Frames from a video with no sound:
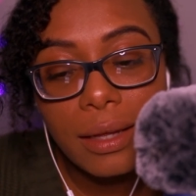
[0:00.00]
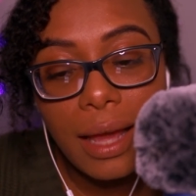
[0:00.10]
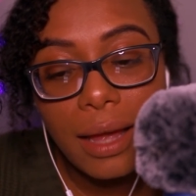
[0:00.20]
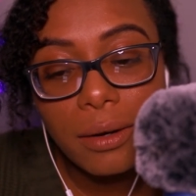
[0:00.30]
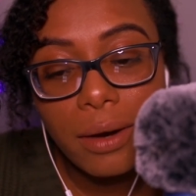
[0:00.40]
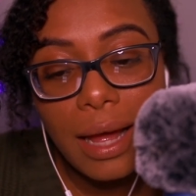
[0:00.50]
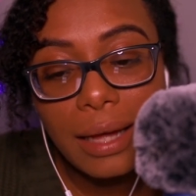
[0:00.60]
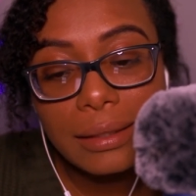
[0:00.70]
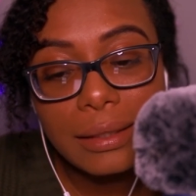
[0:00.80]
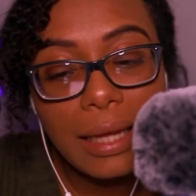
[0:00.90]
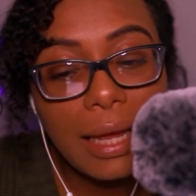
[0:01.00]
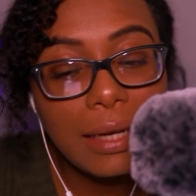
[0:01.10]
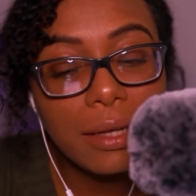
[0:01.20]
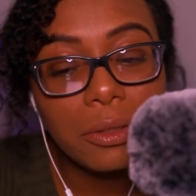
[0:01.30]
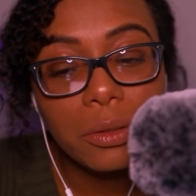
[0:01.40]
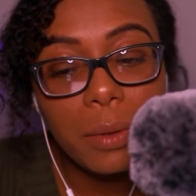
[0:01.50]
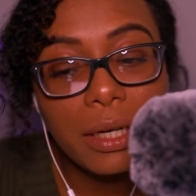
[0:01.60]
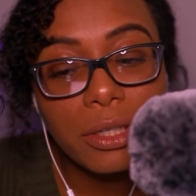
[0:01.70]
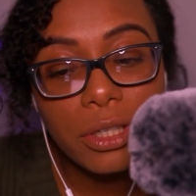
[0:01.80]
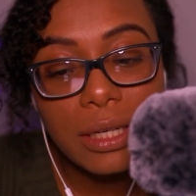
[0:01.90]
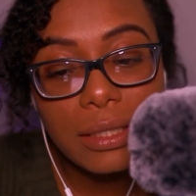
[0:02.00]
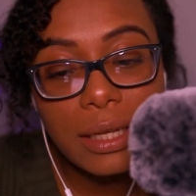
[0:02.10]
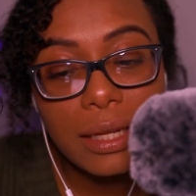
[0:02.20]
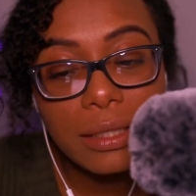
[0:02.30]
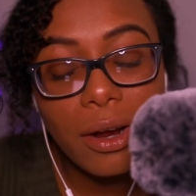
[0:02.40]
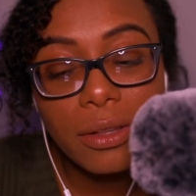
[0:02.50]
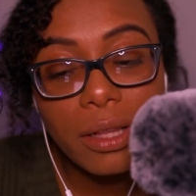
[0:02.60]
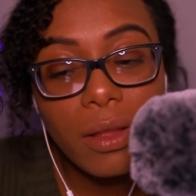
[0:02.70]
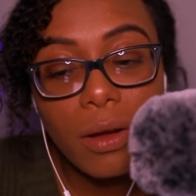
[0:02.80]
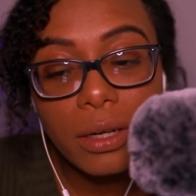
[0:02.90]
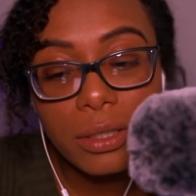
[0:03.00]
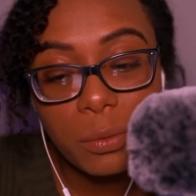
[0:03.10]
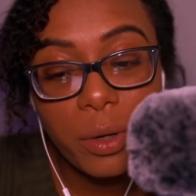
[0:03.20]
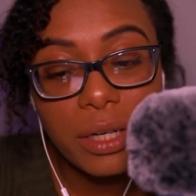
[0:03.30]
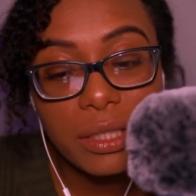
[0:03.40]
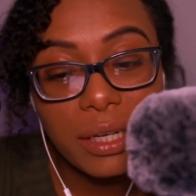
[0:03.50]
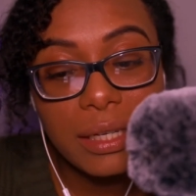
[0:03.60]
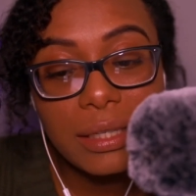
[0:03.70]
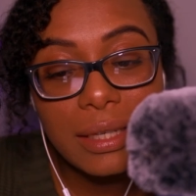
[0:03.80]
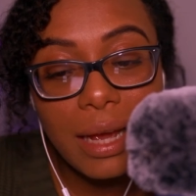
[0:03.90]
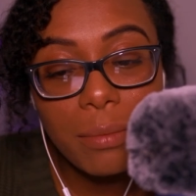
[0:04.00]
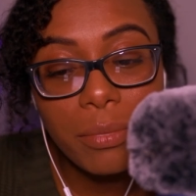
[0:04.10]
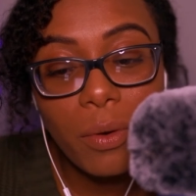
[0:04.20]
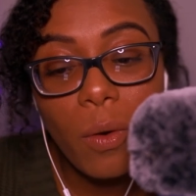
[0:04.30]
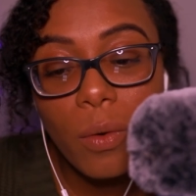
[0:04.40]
cataracts and sweater dresses are the longest words you can type